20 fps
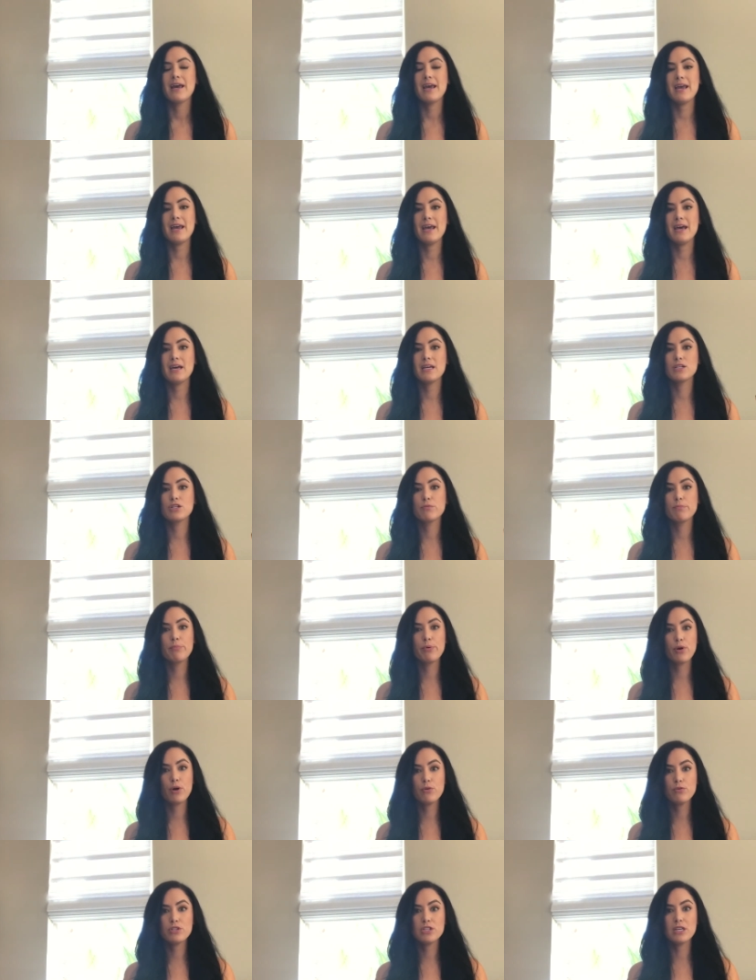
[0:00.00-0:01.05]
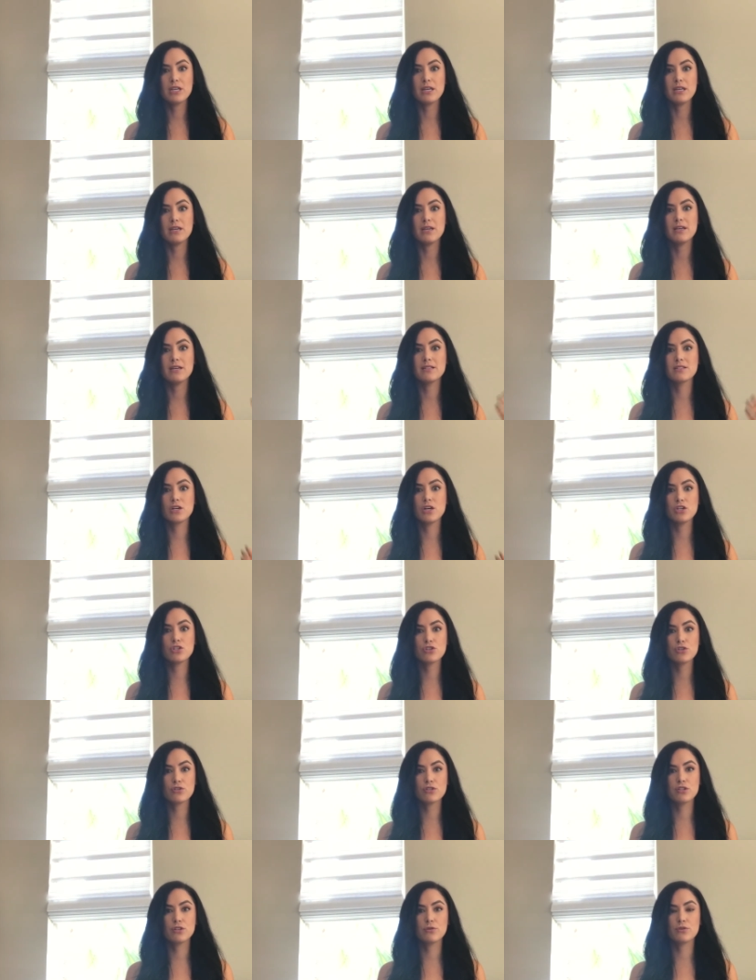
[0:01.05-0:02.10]
And protein is
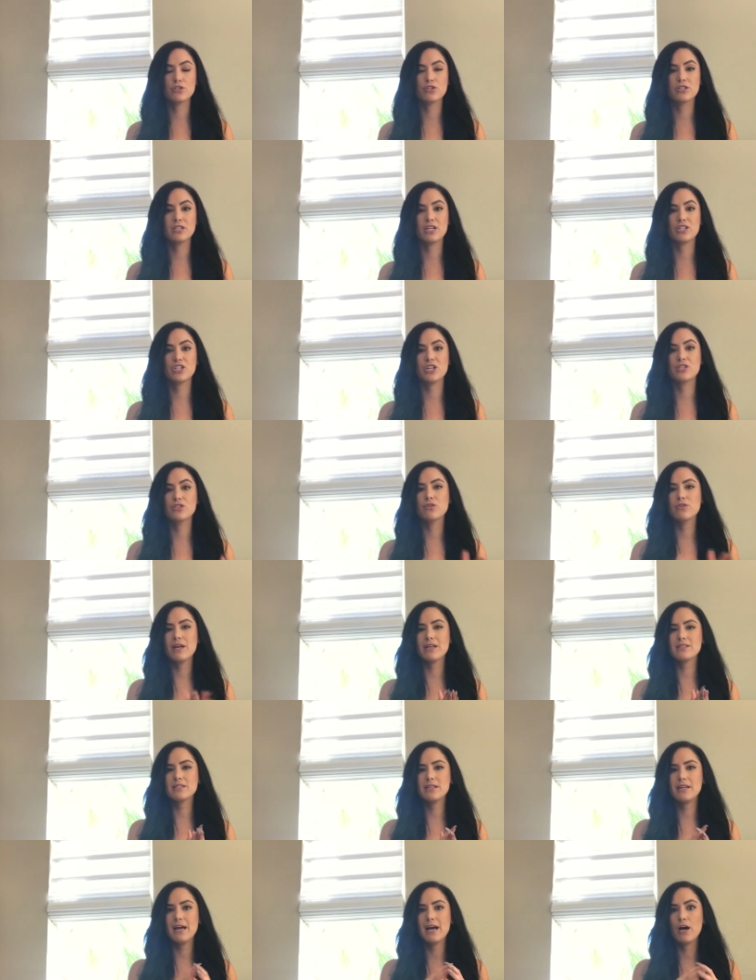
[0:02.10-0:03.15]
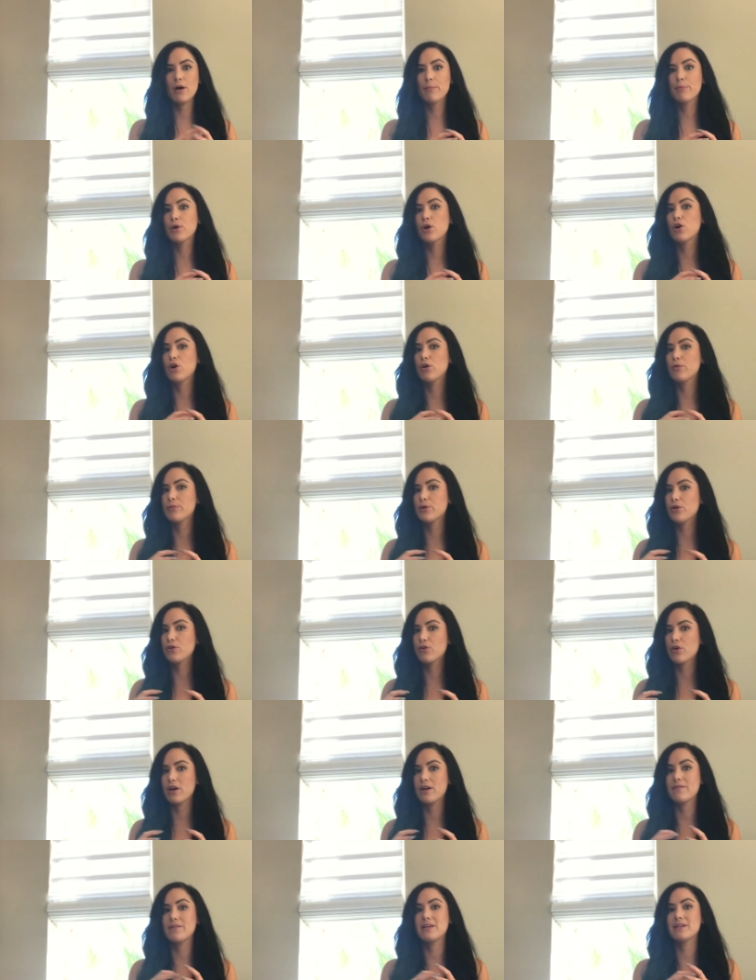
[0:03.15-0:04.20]
also slower to digest. So that's gonna help curb your
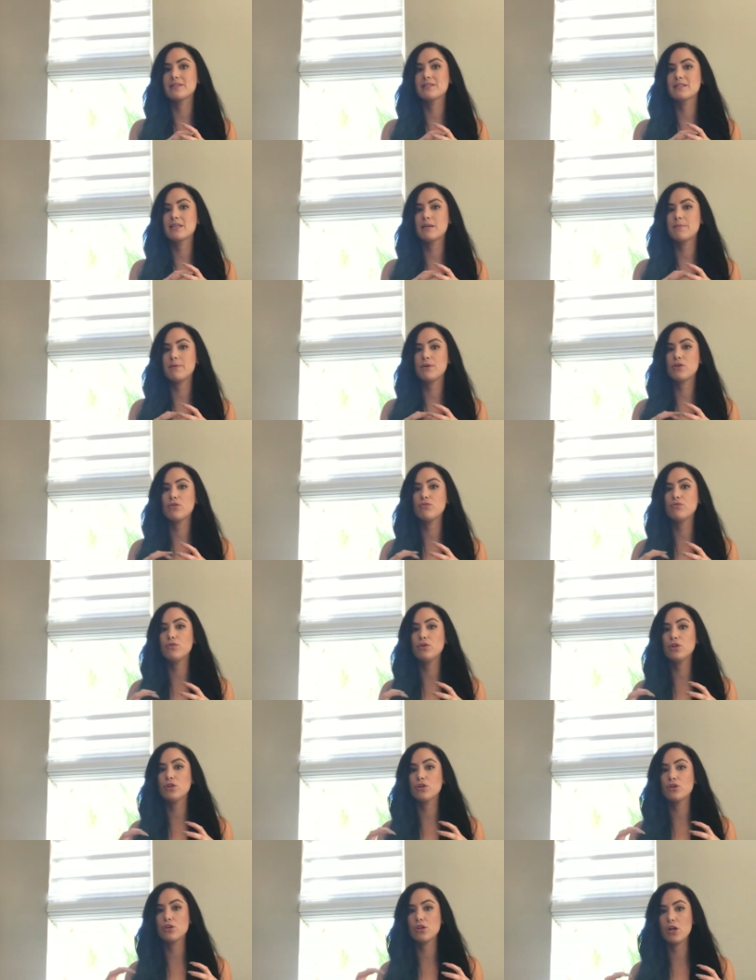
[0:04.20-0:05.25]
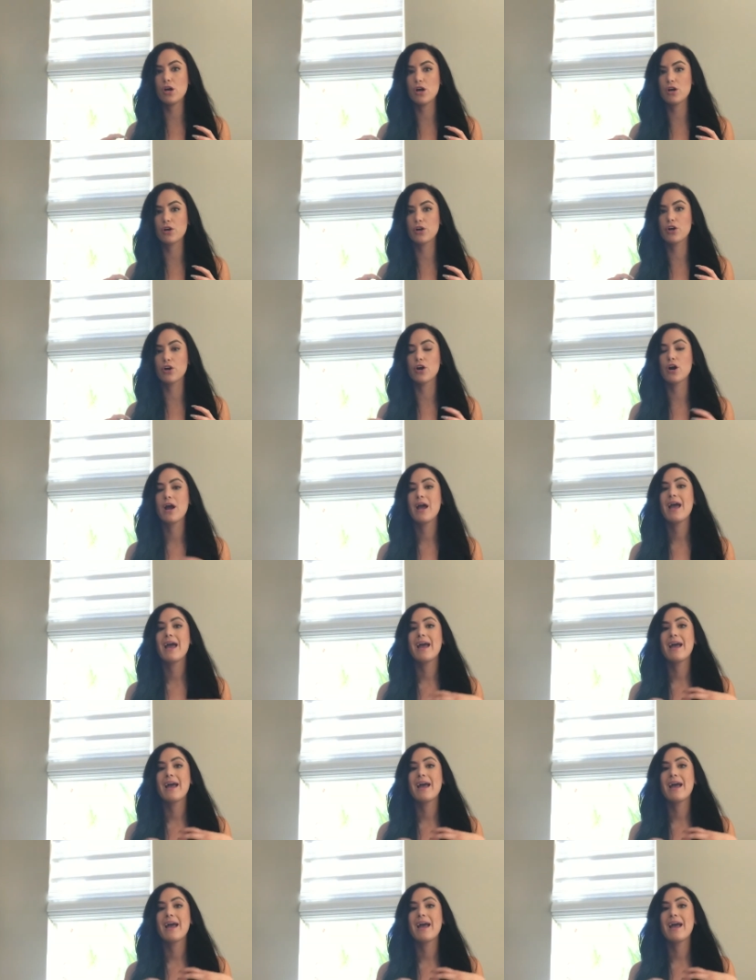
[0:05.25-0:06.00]
cravings, keeping you fuller longer.